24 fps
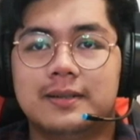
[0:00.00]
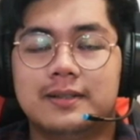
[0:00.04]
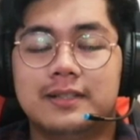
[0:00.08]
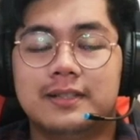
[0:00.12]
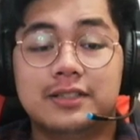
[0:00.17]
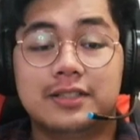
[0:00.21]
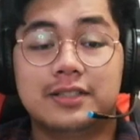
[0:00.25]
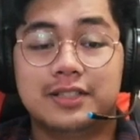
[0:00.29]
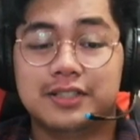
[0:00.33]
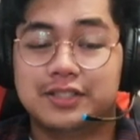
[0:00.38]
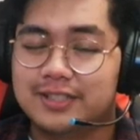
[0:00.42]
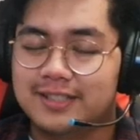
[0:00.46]

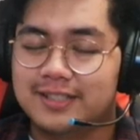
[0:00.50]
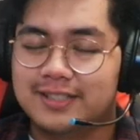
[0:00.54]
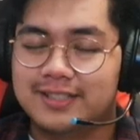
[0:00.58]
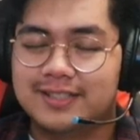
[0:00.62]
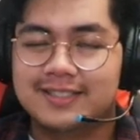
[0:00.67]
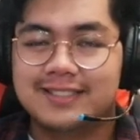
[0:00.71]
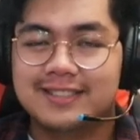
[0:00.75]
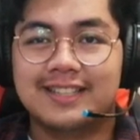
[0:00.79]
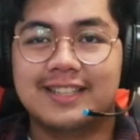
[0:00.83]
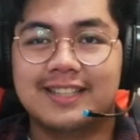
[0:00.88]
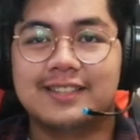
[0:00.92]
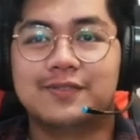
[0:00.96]
literature
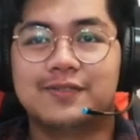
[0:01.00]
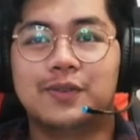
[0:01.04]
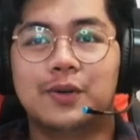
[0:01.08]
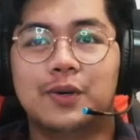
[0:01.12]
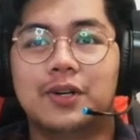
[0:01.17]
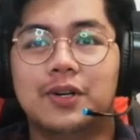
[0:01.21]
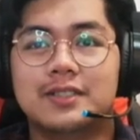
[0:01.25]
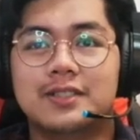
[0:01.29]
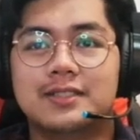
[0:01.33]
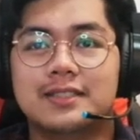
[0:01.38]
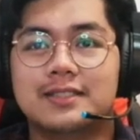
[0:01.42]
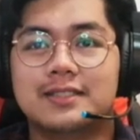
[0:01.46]
that
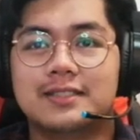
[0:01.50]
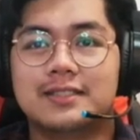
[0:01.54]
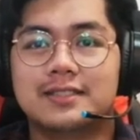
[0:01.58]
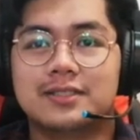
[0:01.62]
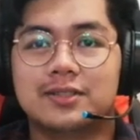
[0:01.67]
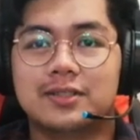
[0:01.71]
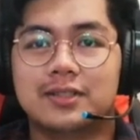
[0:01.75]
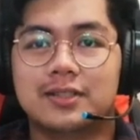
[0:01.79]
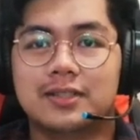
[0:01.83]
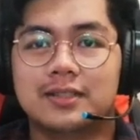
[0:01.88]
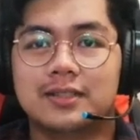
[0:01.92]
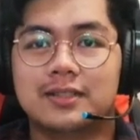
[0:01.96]
focuses
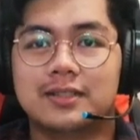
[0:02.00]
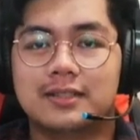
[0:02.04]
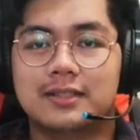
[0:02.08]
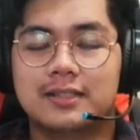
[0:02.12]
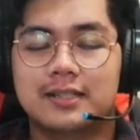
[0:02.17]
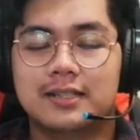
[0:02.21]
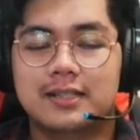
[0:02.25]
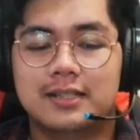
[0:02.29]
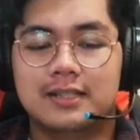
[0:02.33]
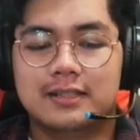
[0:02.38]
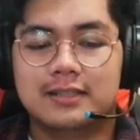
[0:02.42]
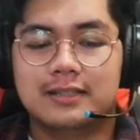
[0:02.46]
on
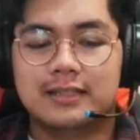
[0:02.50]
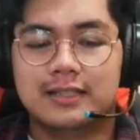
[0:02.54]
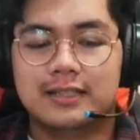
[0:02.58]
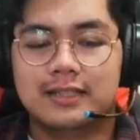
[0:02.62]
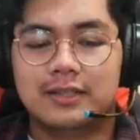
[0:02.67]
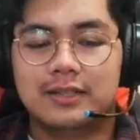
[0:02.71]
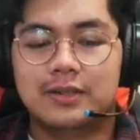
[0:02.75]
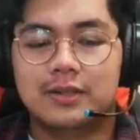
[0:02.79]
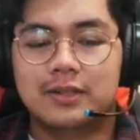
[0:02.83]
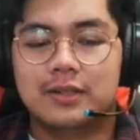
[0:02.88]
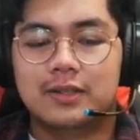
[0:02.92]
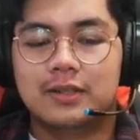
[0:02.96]

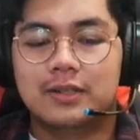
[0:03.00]
the